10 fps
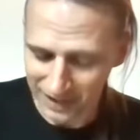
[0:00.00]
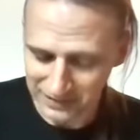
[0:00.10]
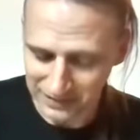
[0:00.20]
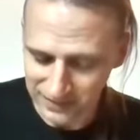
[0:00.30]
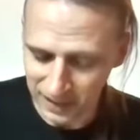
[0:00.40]

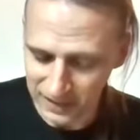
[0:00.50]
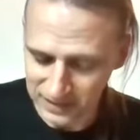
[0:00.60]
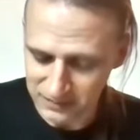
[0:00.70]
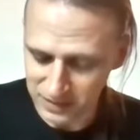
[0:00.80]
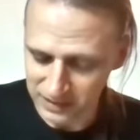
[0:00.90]
panted the
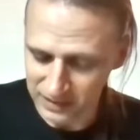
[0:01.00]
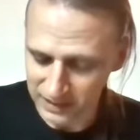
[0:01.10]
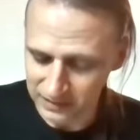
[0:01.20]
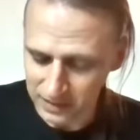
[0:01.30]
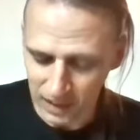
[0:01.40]
huntsman
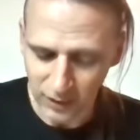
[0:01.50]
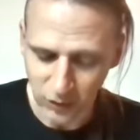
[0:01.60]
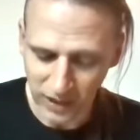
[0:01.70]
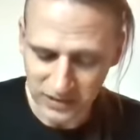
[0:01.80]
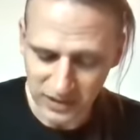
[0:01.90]
again,
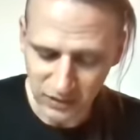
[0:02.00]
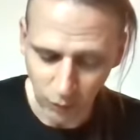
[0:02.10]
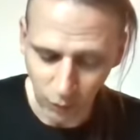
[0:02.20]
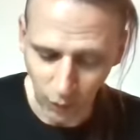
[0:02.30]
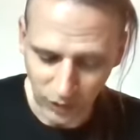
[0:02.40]
addressing the
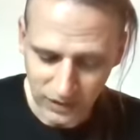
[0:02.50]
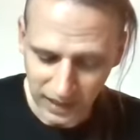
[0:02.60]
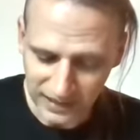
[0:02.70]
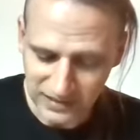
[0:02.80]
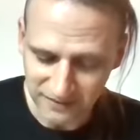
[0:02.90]
wart
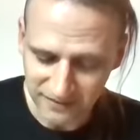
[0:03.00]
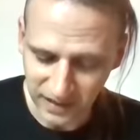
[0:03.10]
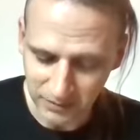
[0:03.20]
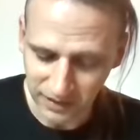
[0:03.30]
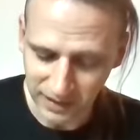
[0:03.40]
as if he
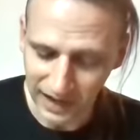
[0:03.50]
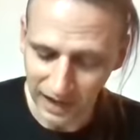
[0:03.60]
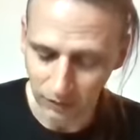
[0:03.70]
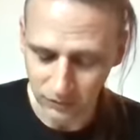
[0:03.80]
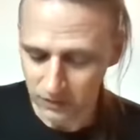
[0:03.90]
had been a
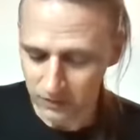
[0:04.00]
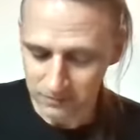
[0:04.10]
hound.